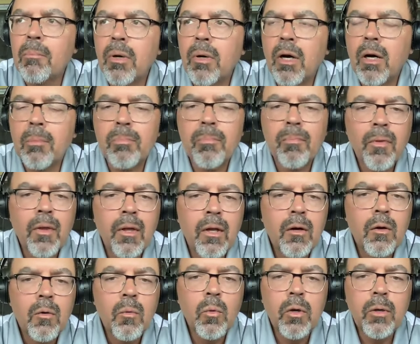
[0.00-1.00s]
PUP
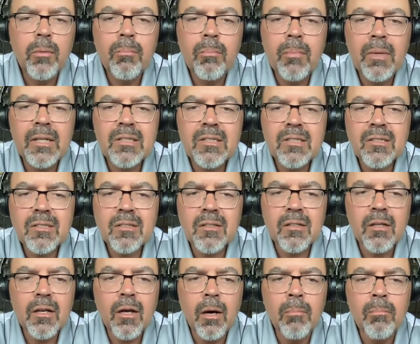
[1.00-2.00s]
would miss
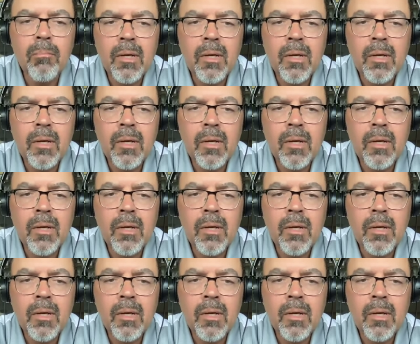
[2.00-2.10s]
a